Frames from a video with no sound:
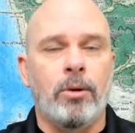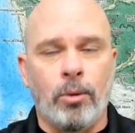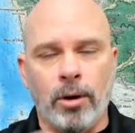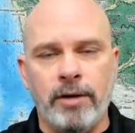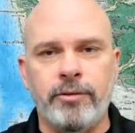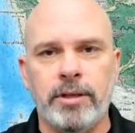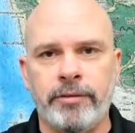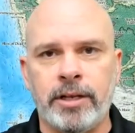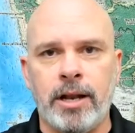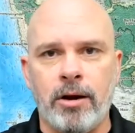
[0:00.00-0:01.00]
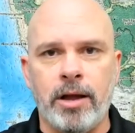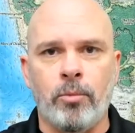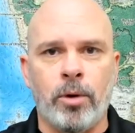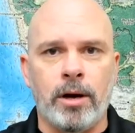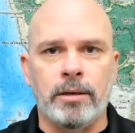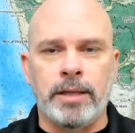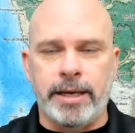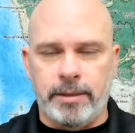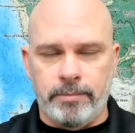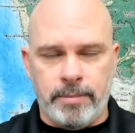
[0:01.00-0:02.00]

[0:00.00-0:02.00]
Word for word: Or if you live in an area where, like